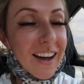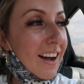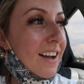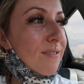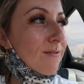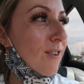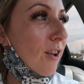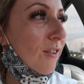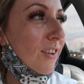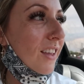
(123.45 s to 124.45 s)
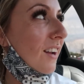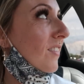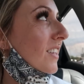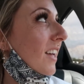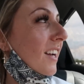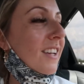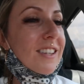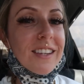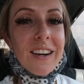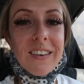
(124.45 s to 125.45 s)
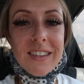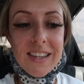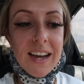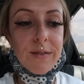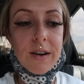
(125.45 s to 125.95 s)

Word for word: I'm rolling with it. I'm excited to go inside.